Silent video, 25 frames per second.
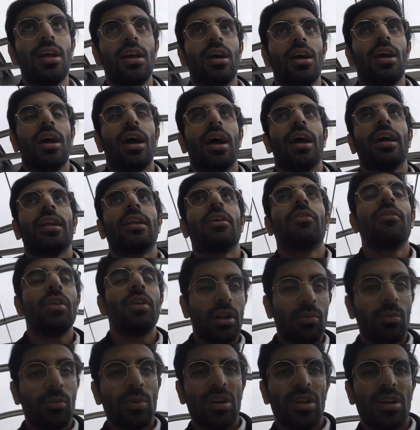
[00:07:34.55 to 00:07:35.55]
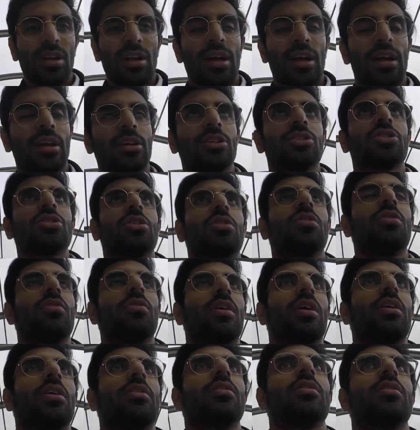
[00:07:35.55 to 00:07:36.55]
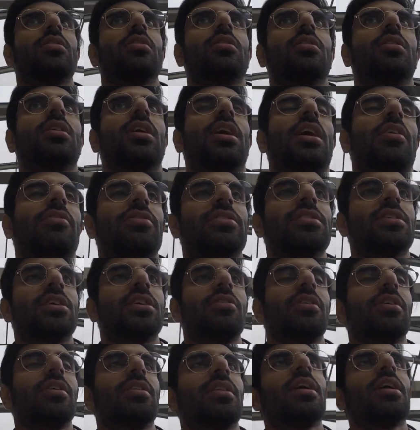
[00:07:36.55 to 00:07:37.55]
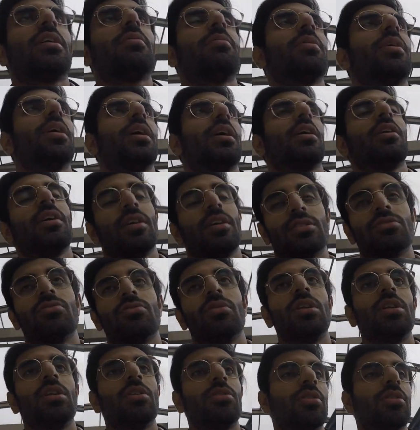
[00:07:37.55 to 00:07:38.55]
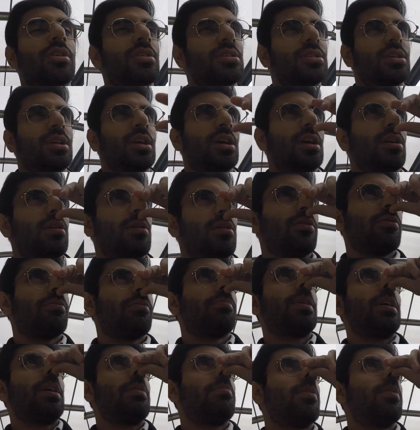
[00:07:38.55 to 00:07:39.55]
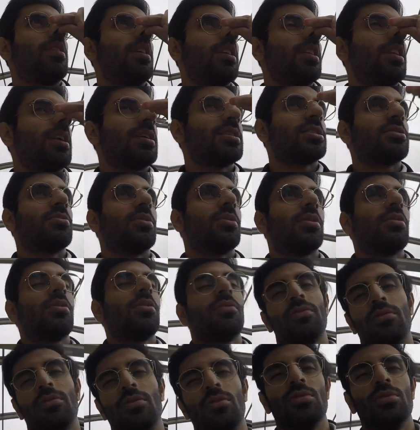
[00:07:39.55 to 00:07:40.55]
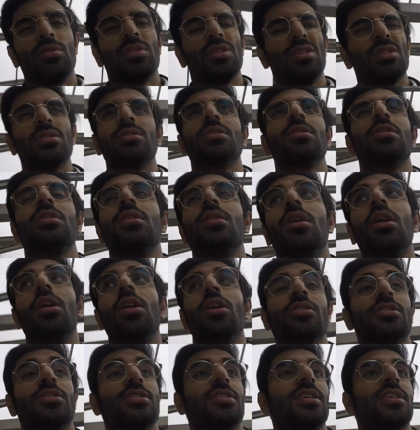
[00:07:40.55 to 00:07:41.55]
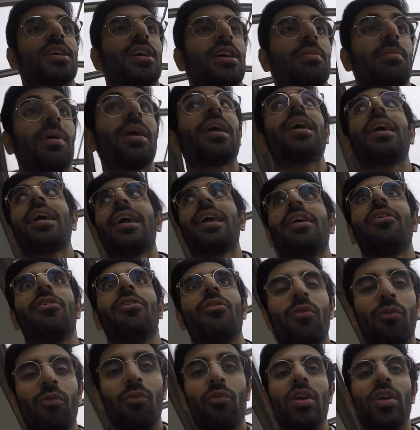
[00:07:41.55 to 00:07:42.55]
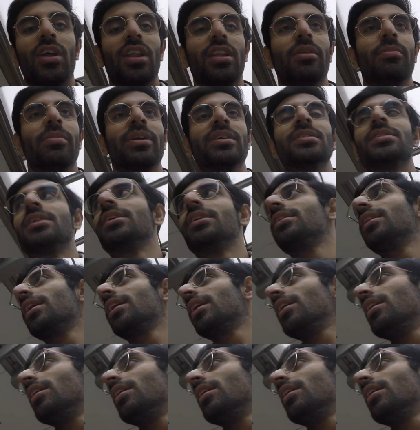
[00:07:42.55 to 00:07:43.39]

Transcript: And I really want to like show around the cafeteria and that, but yeah, it's really noisy. A lot of people in as well. Of course, it's lunchtime. It can get really busy in there.